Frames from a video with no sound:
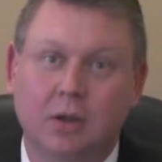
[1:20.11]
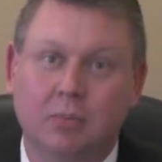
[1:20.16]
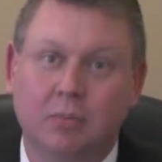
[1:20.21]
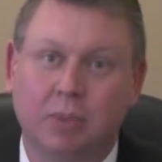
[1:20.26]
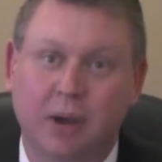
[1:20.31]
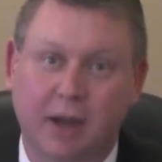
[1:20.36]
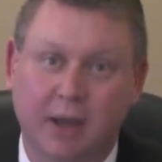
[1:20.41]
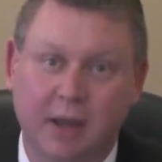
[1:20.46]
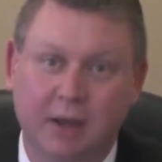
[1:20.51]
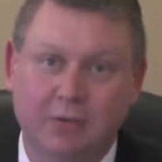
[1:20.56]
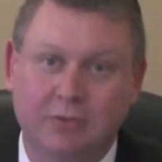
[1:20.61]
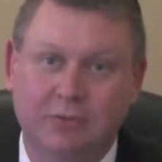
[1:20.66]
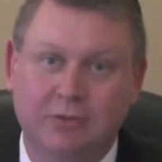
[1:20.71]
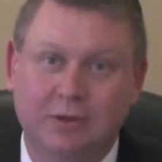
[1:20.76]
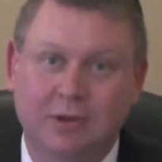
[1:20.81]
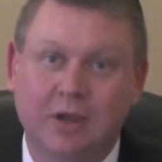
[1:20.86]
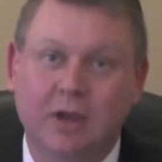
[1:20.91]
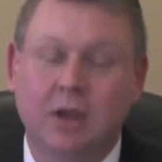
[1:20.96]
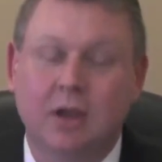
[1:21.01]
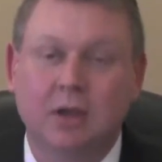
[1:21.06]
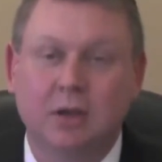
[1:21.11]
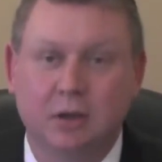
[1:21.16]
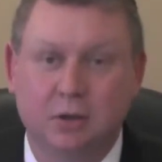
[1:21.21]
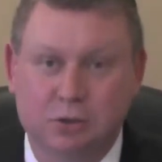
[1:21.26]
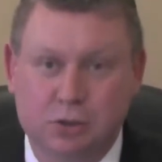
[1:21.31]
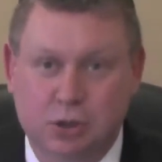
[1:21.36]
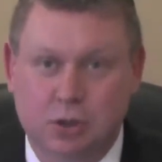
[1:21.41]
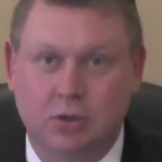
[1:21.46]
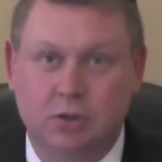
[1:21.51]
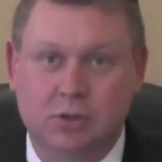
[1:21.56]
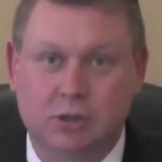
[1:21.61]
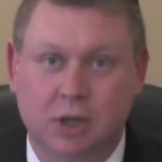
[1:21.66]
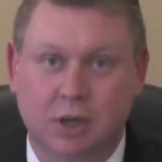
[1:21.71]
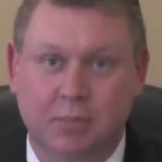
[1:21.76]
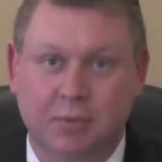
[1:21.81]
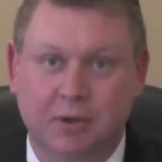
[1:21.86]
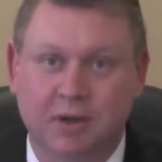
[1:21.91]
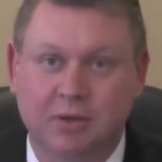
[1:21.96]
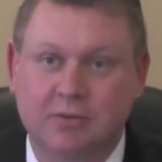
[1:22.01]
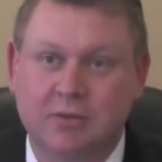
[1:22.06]
Banks and insurance
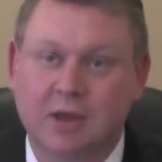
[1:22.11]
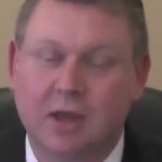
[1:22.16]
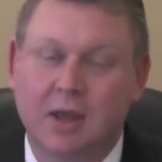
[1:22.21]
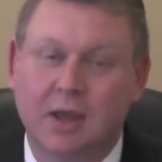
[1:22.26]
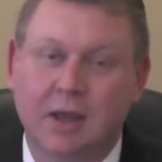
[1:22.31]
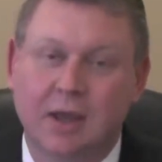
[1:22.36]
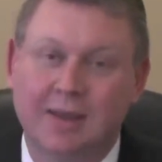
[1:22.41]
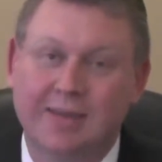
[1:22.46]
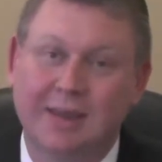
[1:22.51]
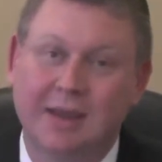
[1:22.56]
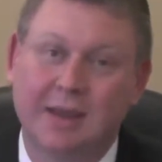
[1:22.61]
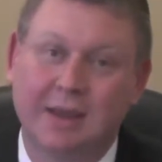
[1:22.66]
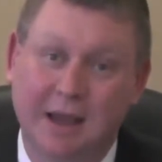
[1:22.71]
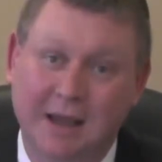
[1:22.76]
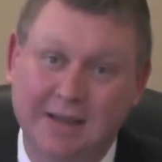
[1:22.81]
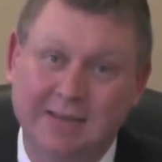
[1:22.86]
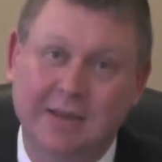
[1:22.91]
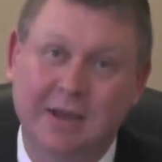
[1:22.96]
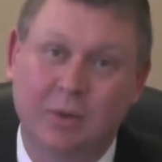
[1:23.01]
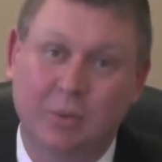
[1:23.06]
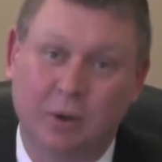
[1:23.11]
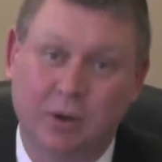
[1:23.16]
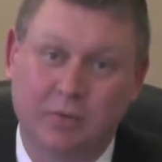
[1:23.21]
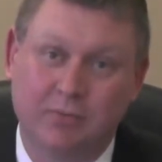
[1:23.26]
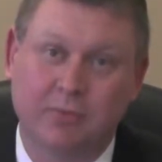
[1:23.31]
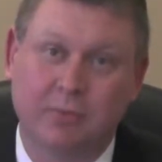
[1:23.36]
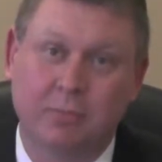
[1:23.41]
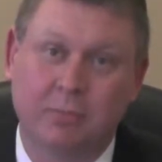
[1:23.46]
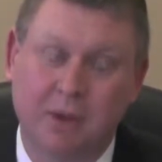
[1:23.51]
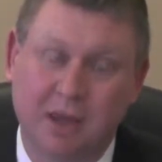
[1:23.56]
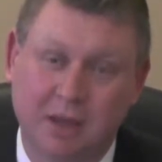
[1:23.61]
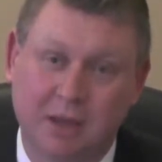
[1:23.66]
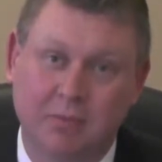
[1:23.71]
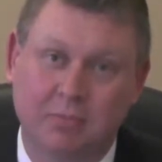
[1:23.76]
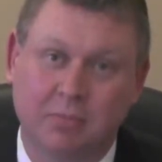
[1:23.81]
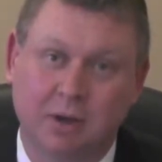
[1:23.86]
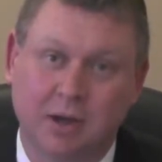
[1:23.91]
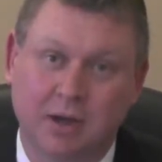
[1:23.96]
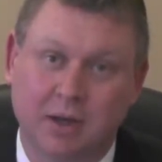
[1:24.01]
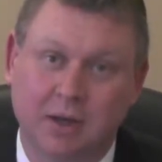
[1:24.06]
companies. And they got that way from
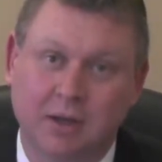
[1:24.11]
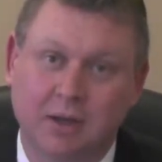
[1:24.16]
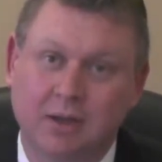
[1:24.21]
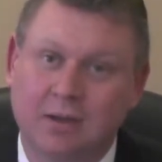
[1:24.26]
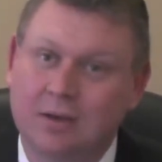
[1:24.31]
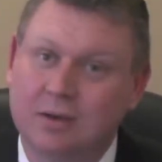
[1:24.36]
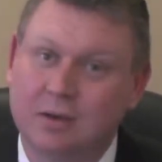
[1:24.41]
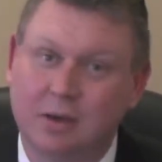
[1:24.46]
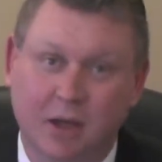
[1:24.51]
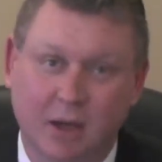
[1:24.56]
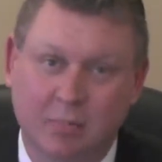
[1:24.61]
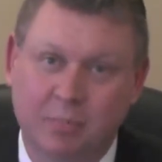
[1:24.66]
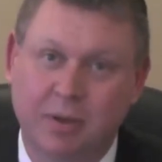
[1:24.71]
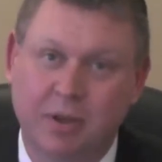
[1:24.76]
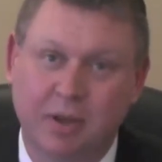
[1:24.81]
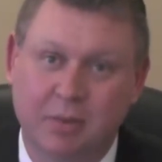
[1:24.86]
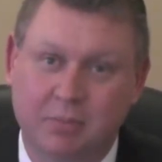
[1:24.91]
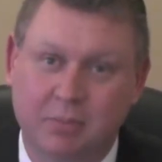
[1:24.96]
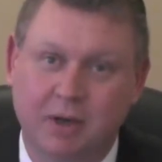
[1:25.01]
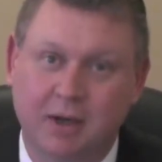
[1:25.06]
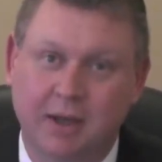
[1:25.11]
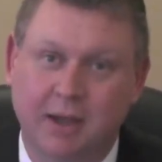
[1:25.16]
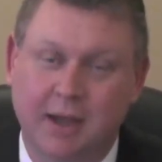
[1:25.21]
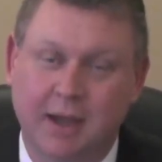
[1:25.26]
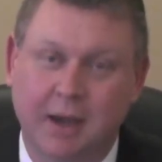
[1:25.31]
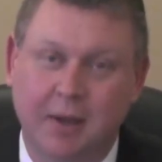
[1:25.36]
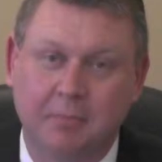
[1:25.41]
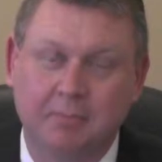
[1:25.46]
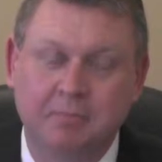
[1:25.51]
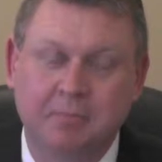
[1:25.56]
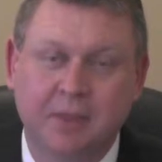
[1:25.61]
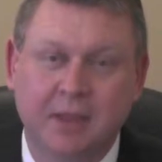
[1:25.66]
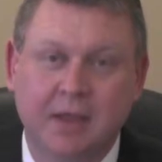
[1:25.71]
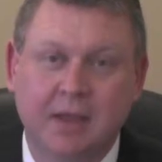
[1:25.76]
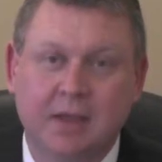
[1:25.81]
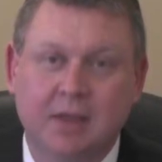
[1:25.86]
making money, not paying money out.